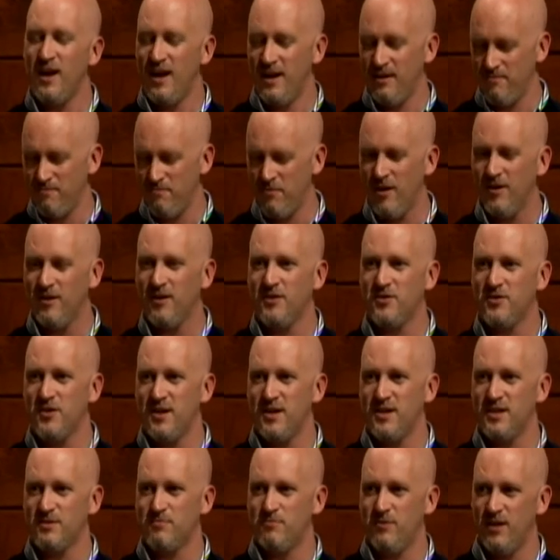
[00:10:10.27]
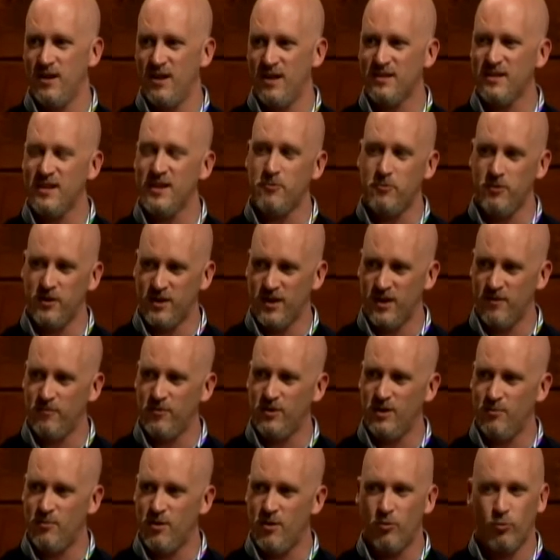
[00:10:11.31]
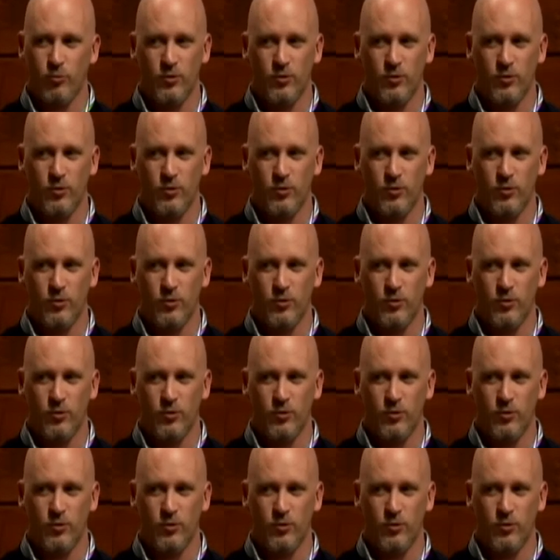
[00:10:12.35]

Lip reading: I apologize, but I think we covered them all.